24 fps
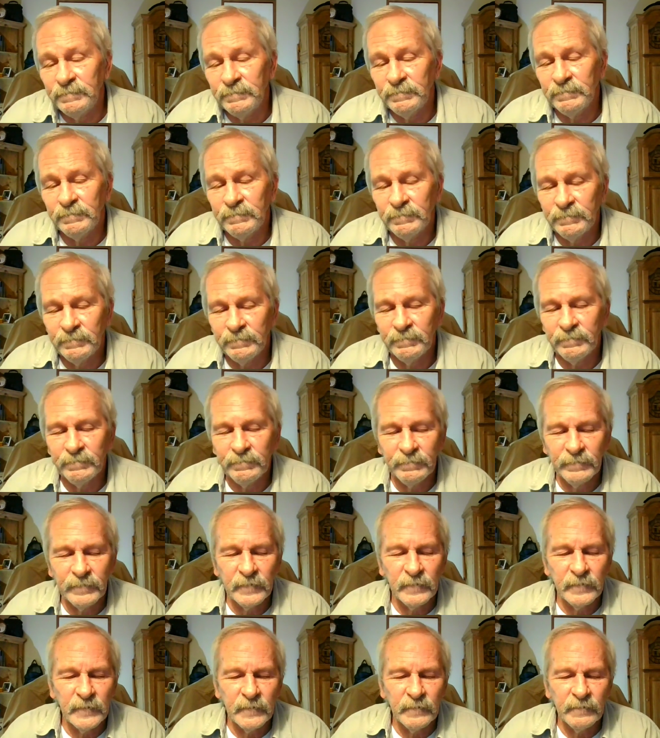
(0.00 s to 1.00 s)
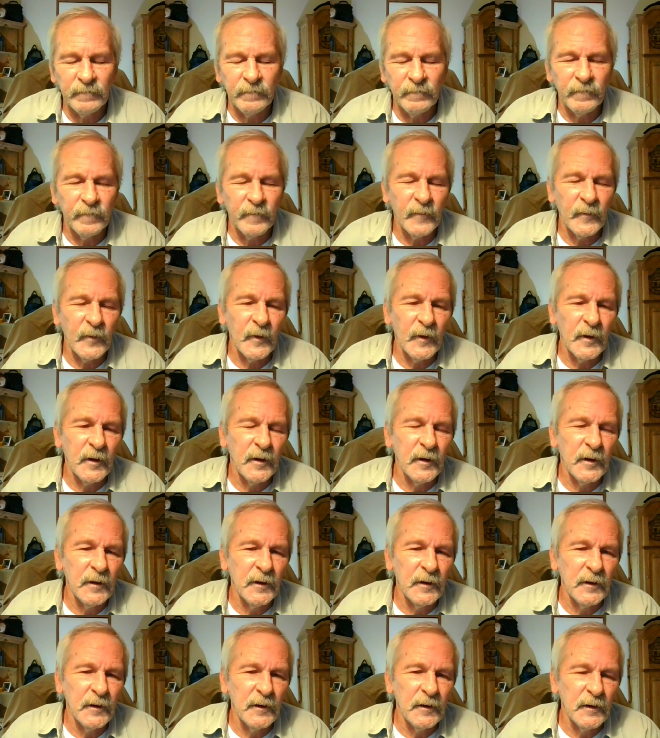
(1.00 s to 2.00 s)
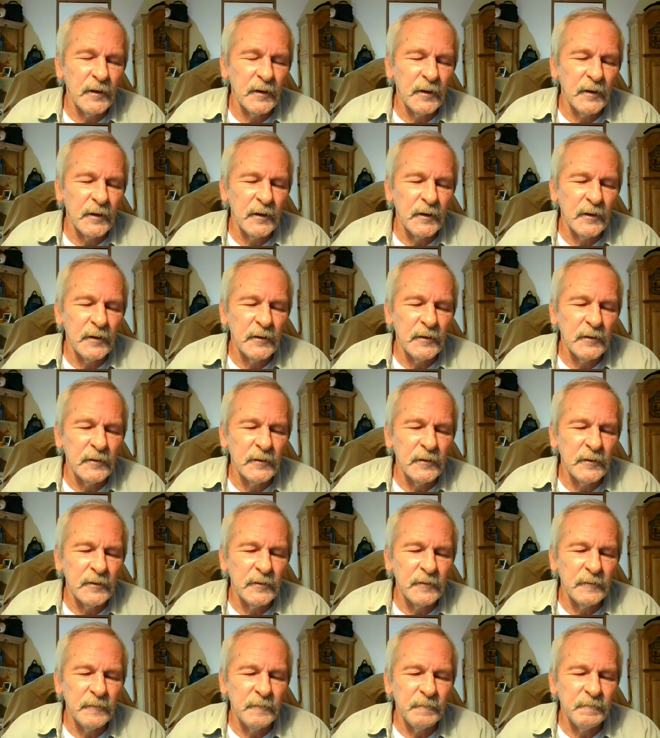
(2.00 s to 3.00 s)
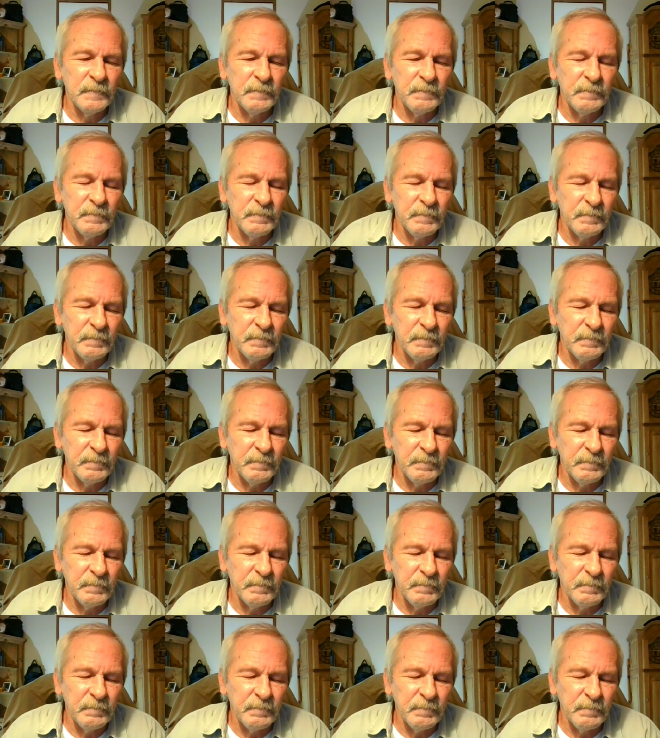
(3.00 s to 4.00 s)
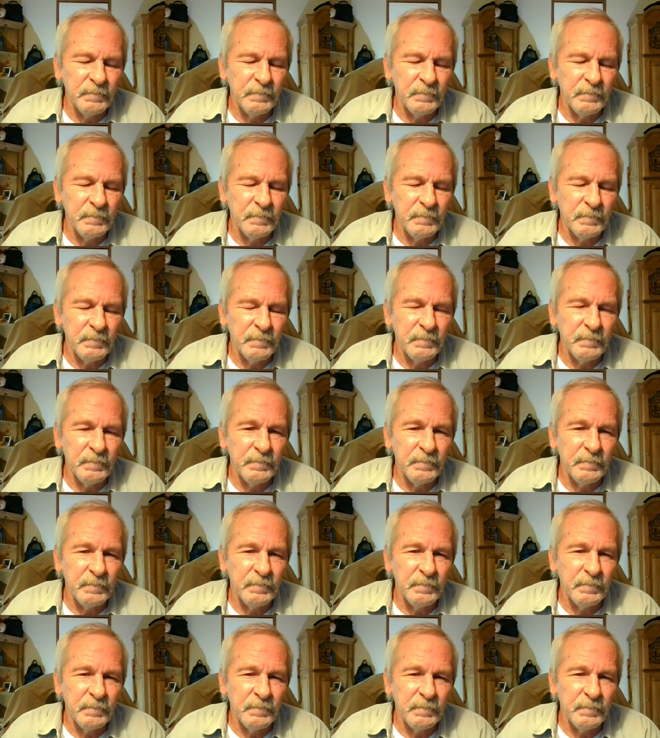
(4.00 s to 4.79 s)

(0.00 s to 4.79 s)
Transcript: Nobody speaks.